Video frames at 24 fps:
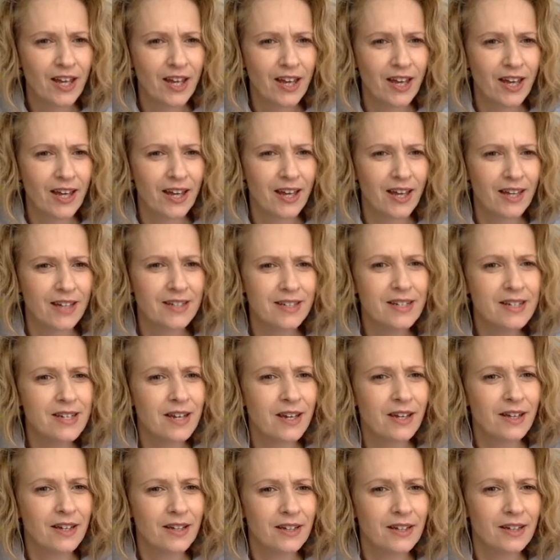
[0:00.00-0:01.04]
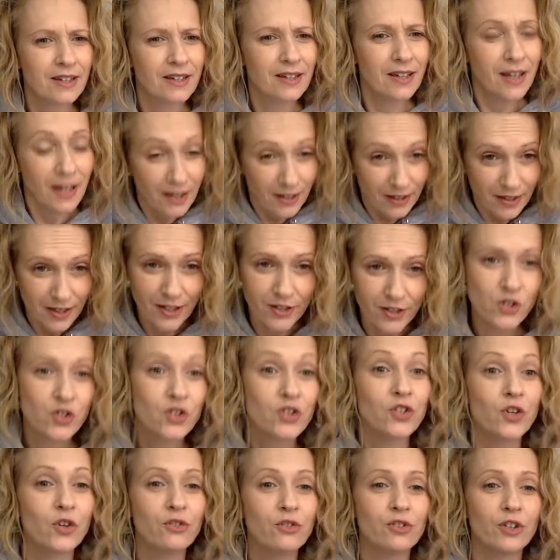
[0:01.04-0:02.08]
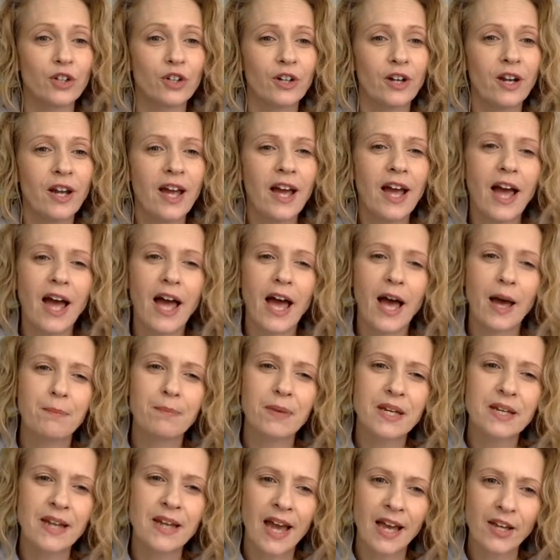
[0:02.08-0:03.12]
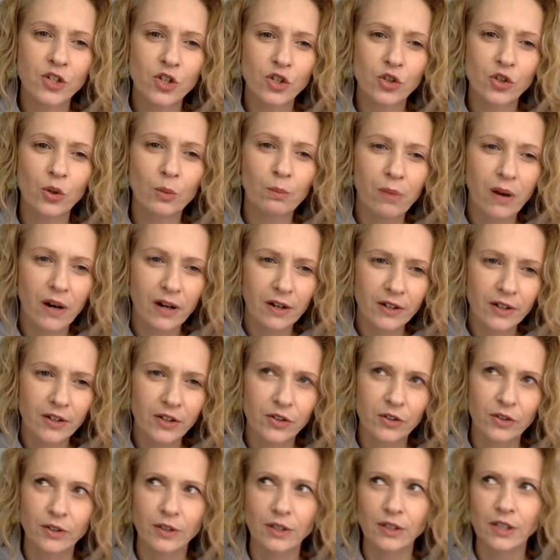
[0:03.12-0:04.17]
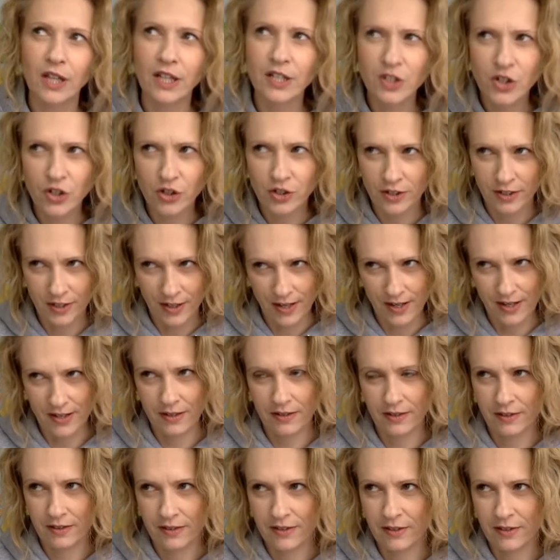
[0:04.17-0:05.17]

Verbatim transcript: And lunch is over. Happy National Park your lunch day.